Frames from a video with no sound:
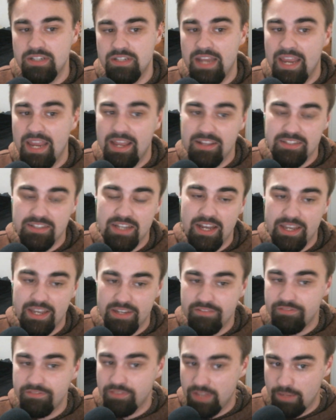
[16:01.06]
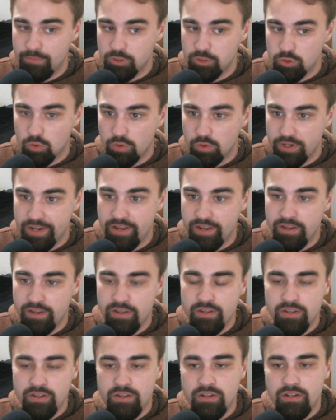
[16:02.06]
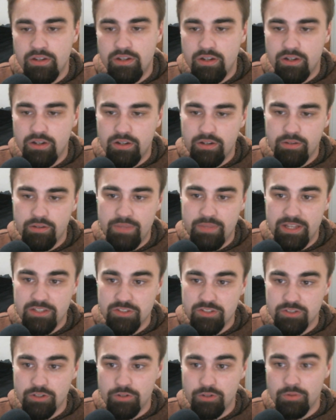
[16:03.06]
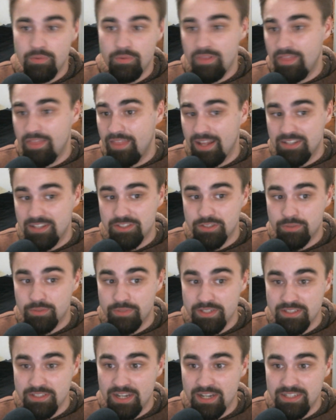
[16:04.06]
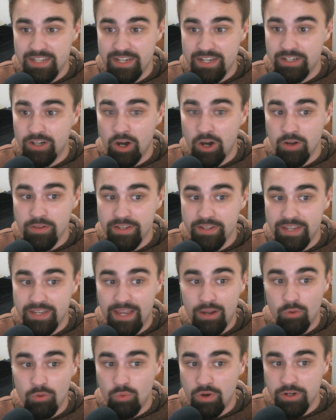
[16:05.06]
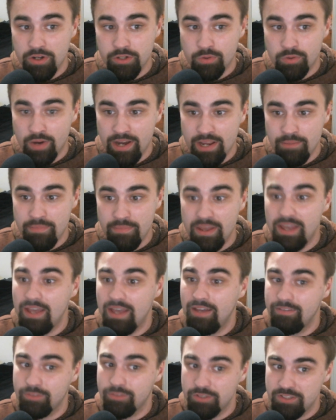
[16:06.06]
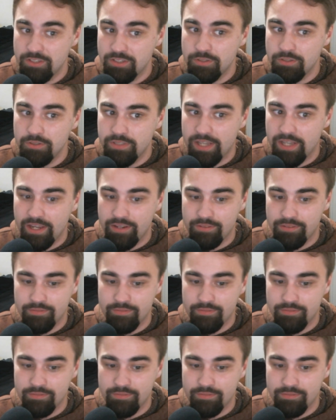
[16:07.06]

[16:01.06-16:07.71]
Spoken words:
anti-inflammatory. And so that's the reason I take garlic at 1 gram every single day.